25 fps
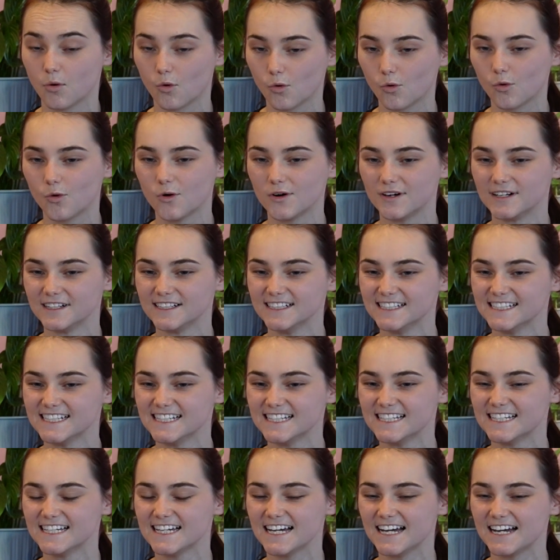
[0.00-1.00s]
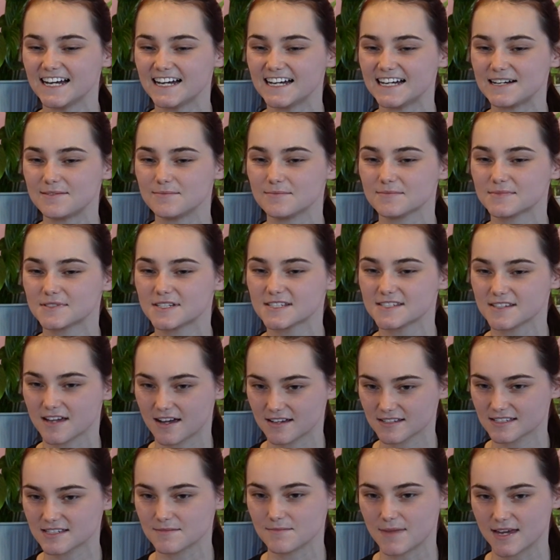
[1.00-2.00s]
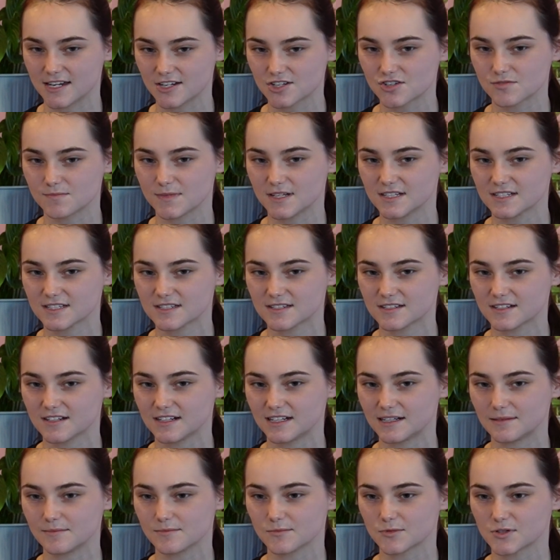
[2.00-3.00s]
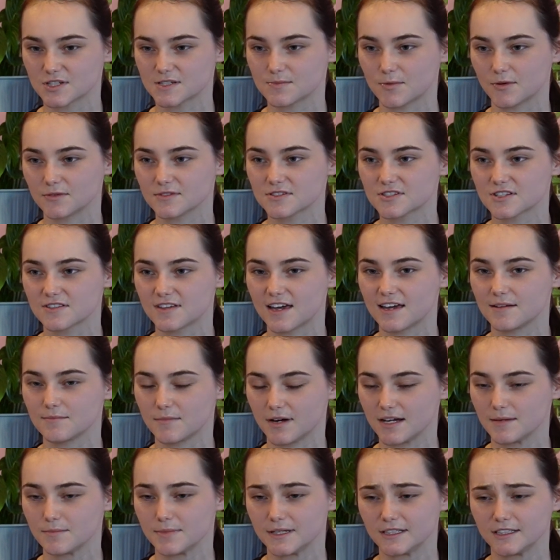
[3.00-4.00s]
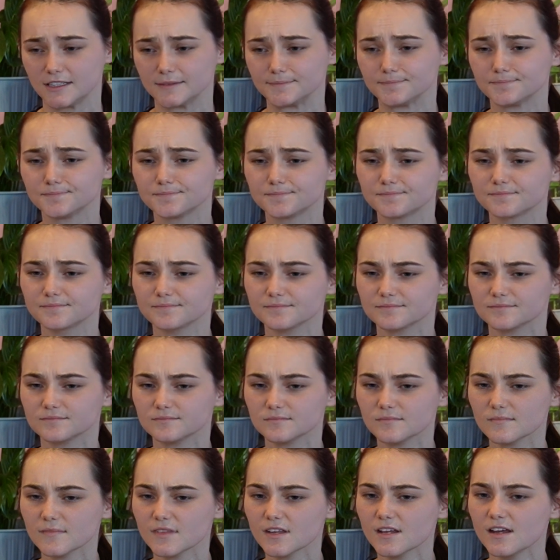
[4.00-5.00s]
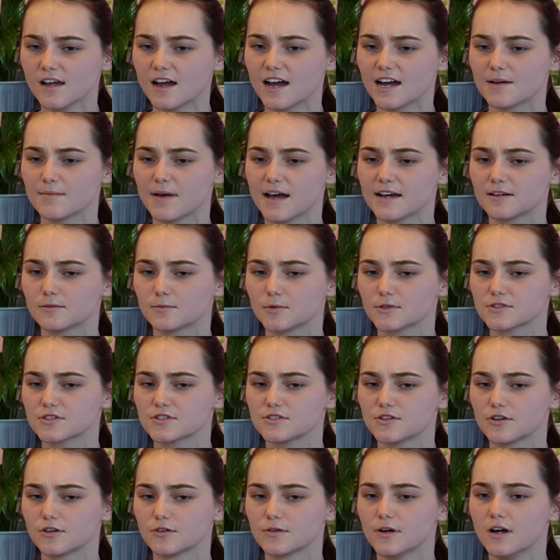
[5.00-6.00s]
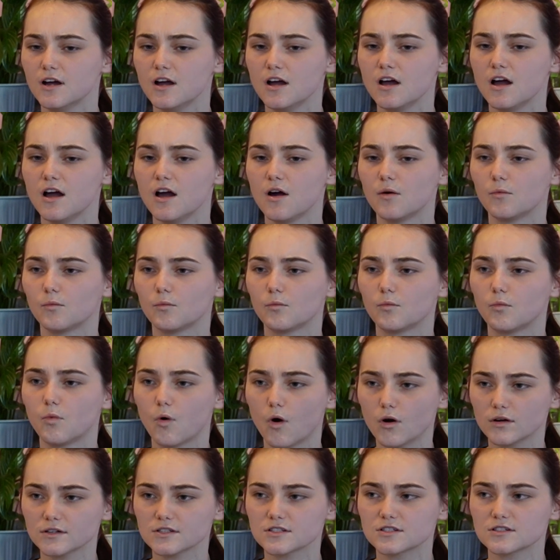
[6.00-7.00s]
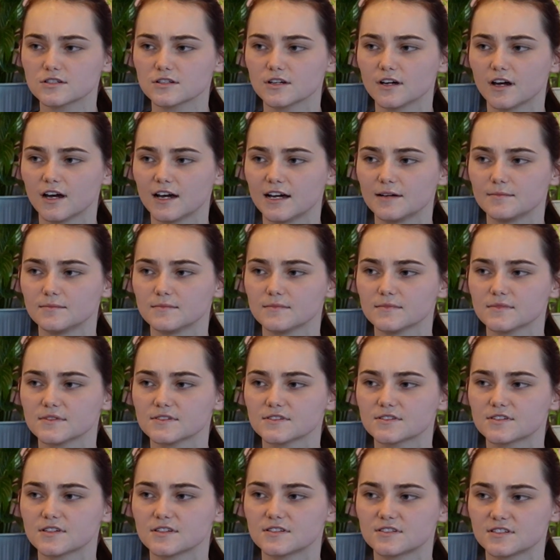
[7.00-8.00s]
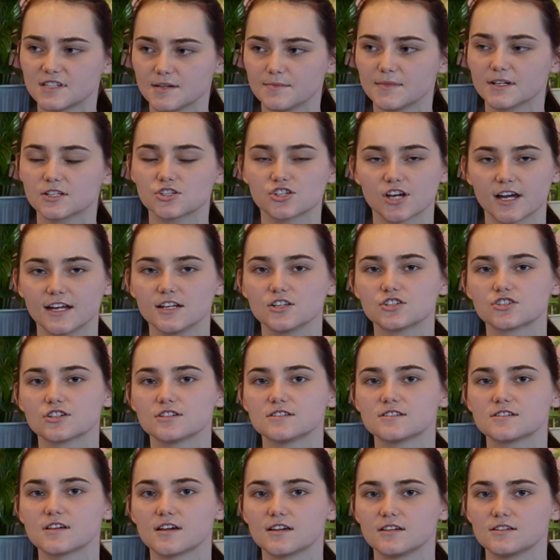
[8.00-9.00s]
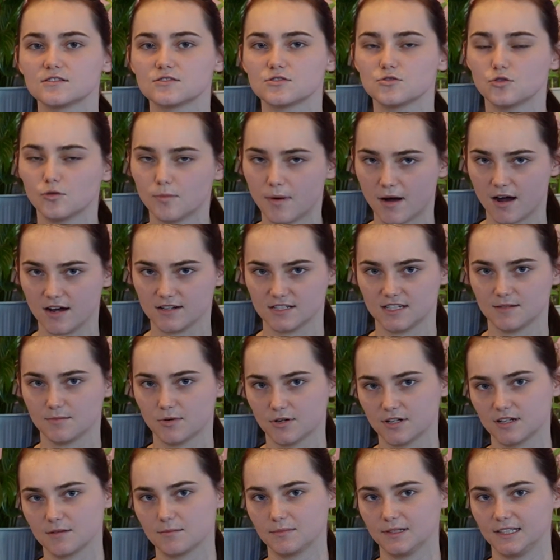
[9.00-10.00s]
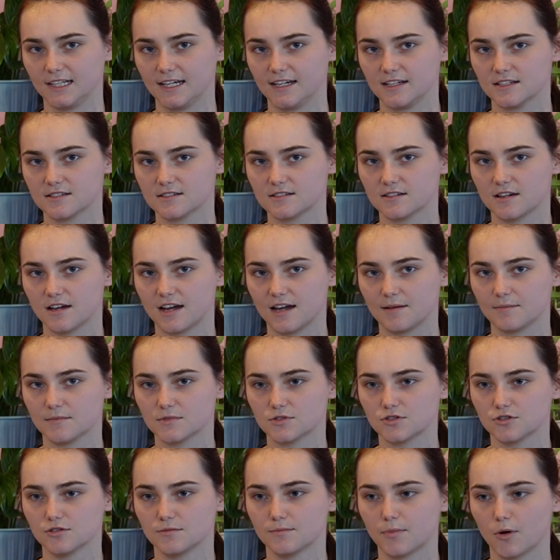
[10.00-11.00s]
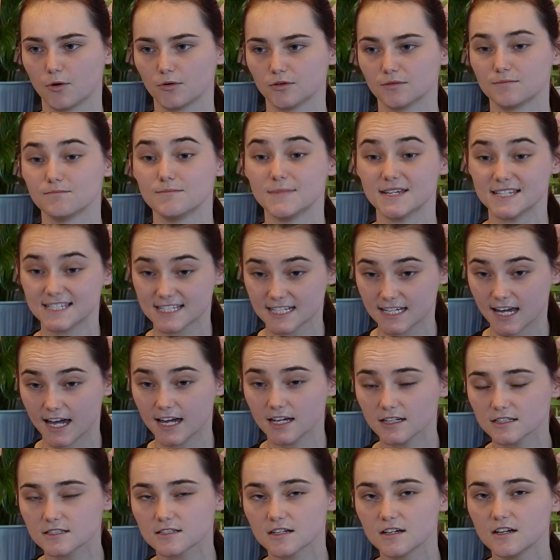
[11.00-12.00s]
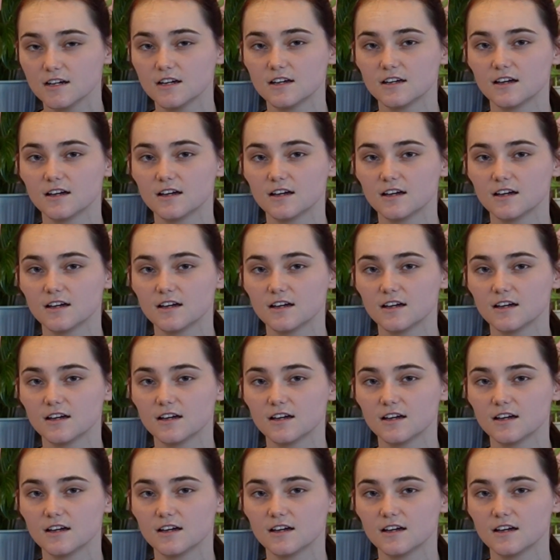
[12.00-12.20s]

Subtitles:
poor disaster management response to that, in my opinion. And I want to know what systemic changes is your party putting in place to both mitigate